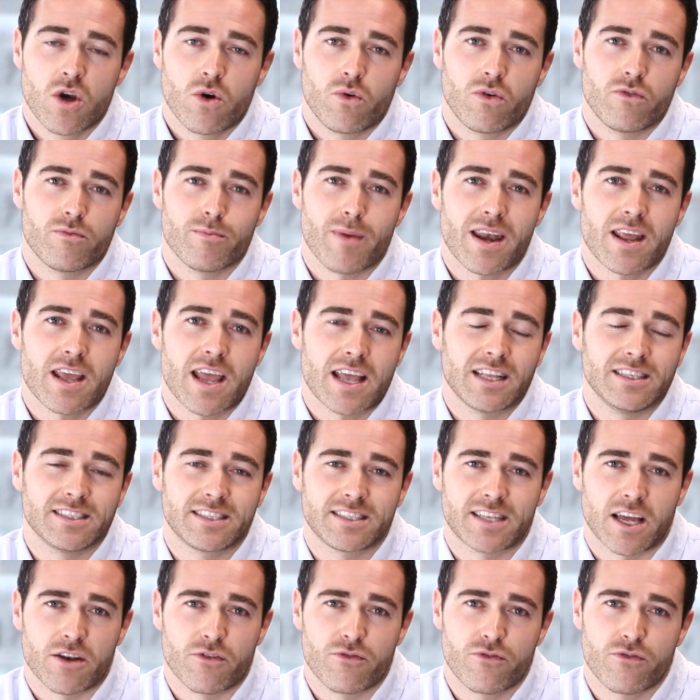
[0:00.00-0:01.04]
with many
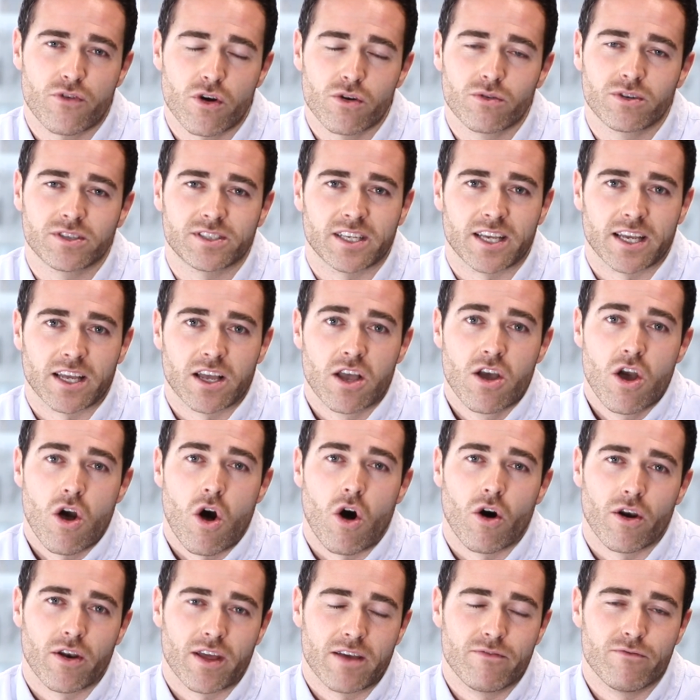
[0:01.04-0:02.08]
instead focusing
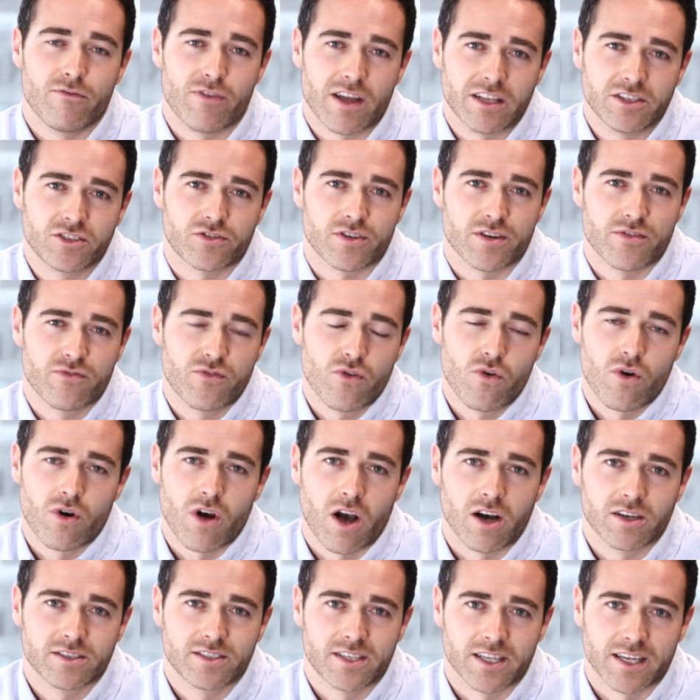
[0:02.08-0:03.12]
on inventory
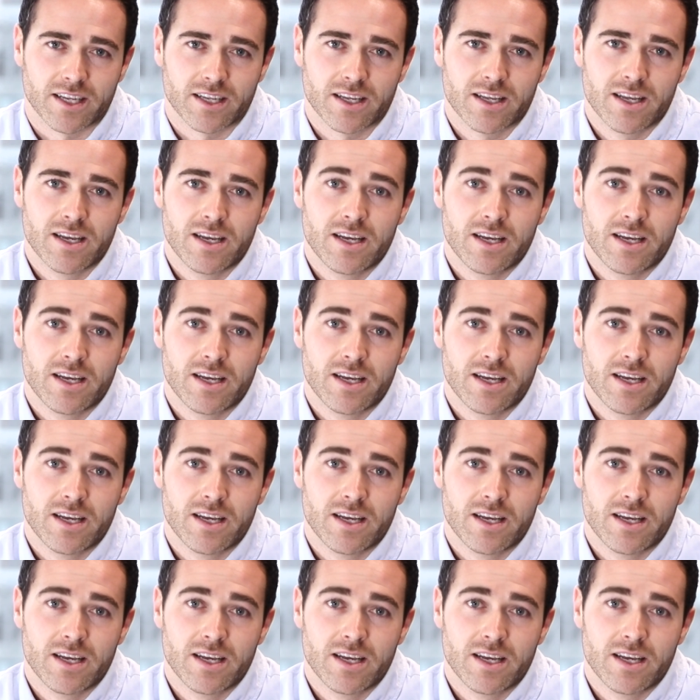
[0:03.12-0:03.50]
forecasting.